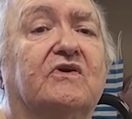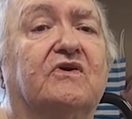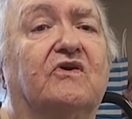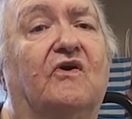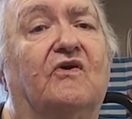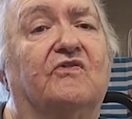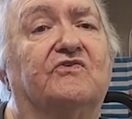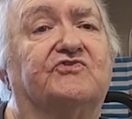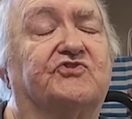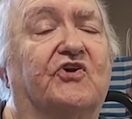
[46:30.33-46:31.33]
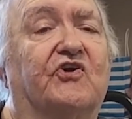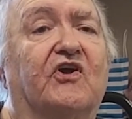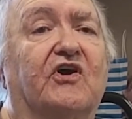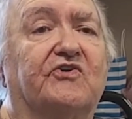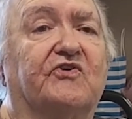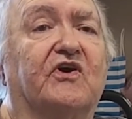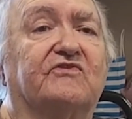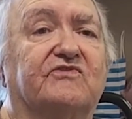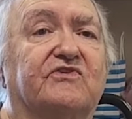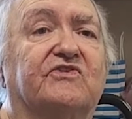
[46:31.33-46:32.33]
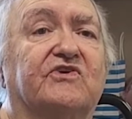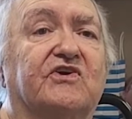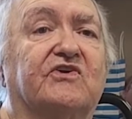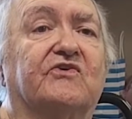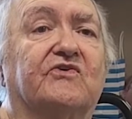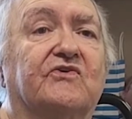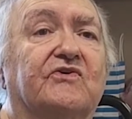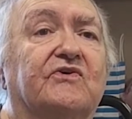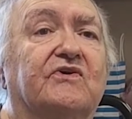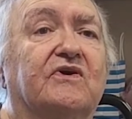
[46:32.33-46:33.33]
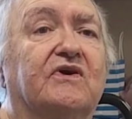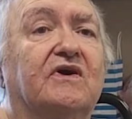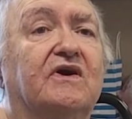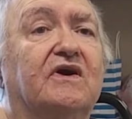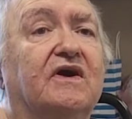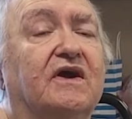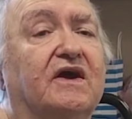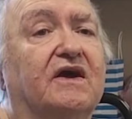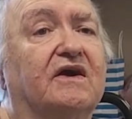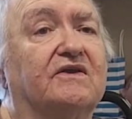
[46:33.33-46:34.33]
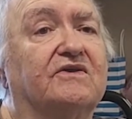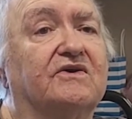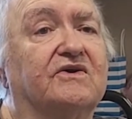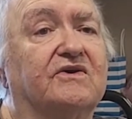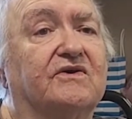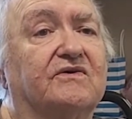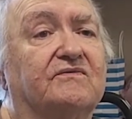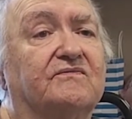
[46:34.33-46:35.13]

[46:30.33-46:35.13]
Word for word: called the Starlight Drive-In Theater. And uh,